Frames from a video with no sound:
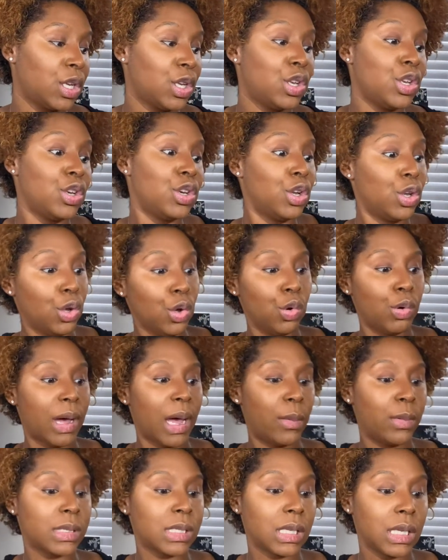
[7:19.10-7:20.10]
knew I
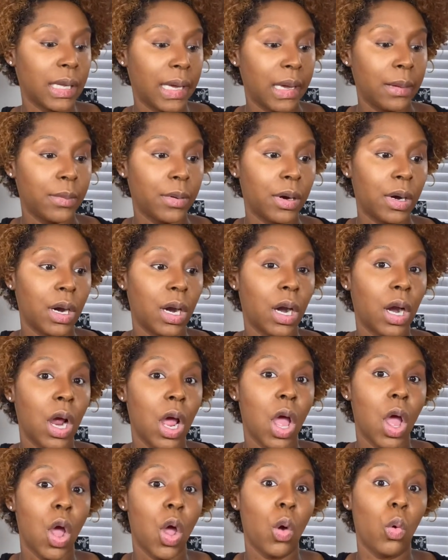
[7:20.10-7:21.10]
was in labor
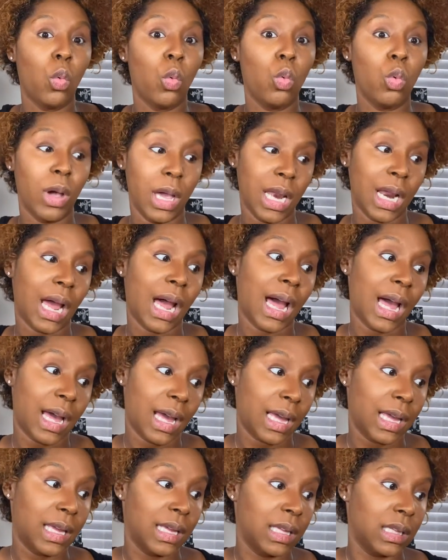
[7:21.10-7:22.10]
when
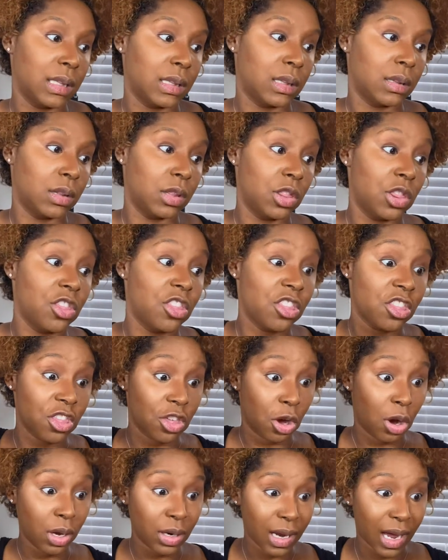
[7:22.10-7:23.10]
I
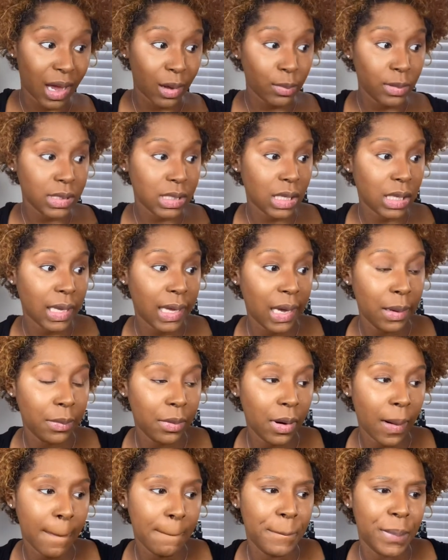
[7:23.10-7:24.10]
thought I was in
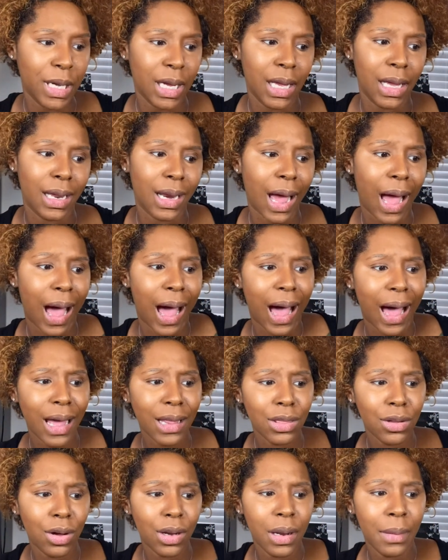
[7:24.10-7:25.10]
labor, but I
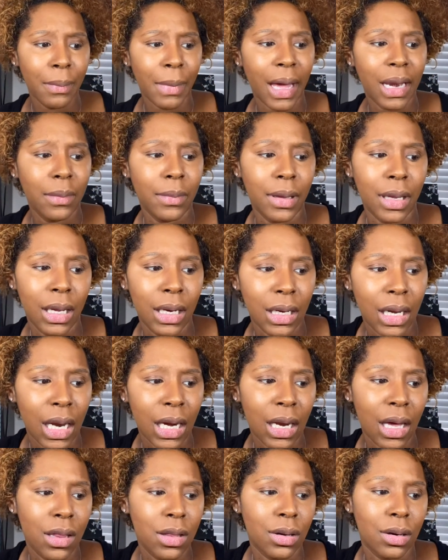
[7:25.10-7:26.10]
thought it might have been
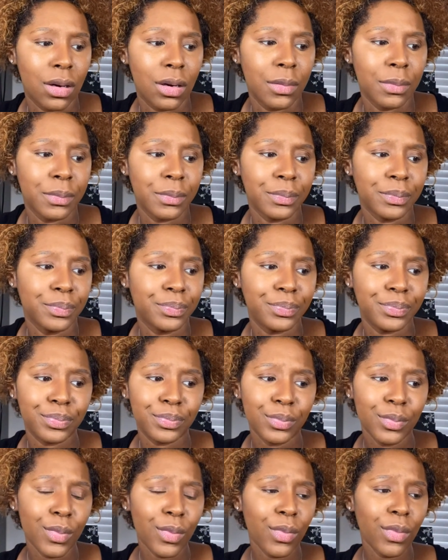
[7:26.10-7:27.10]
another
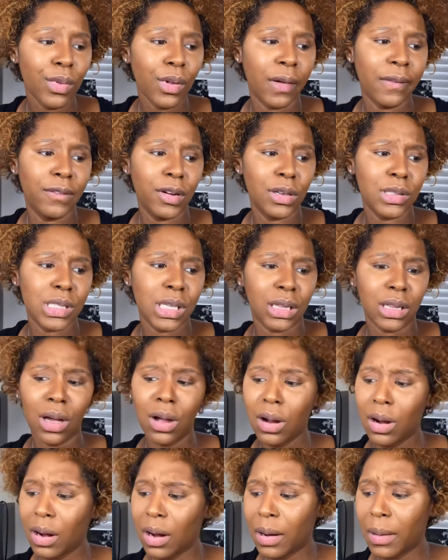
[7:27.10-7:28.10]
false
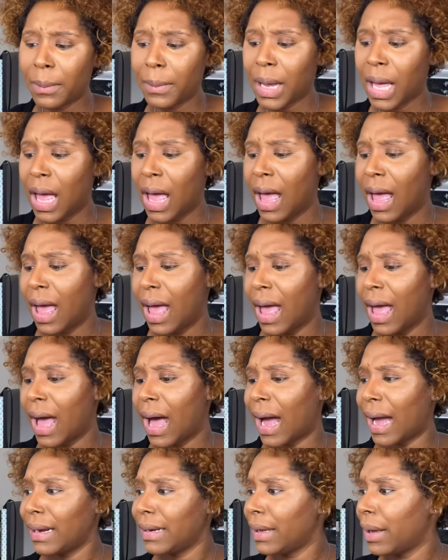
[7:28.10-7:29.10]
alarm.
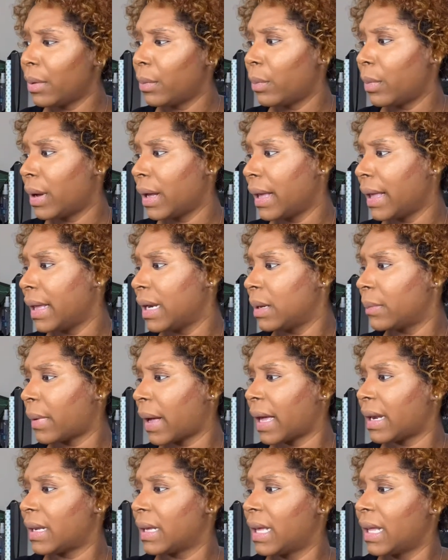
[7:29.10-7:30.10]
I didn't want
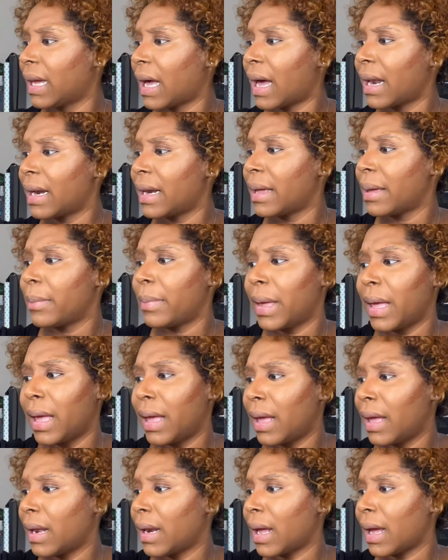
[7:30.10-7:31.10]
anybody to get out of their
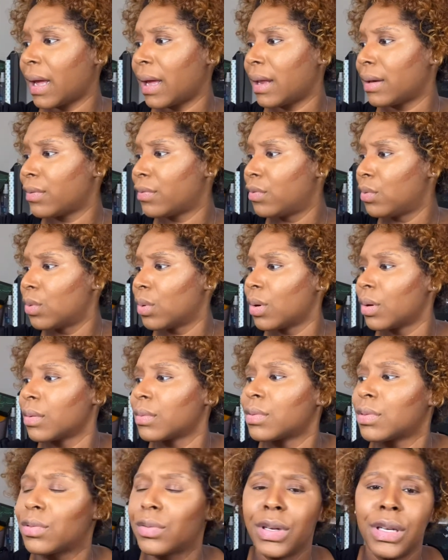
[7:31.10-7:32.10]
bed at 4
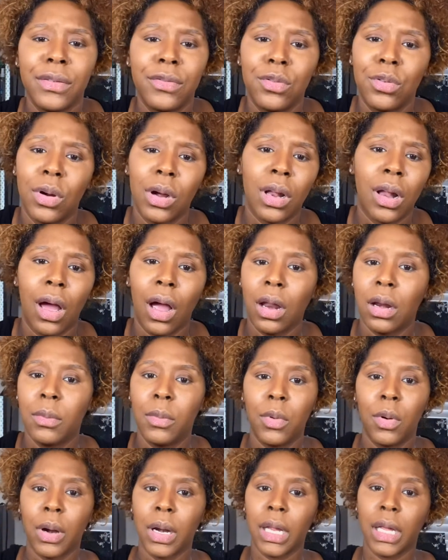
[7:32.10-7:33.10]
o'clock in the
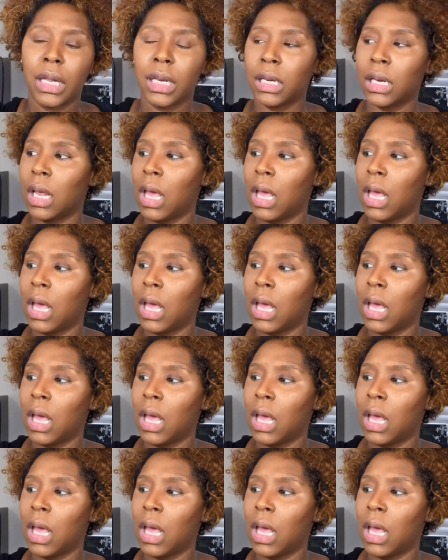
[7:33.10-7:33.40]
morning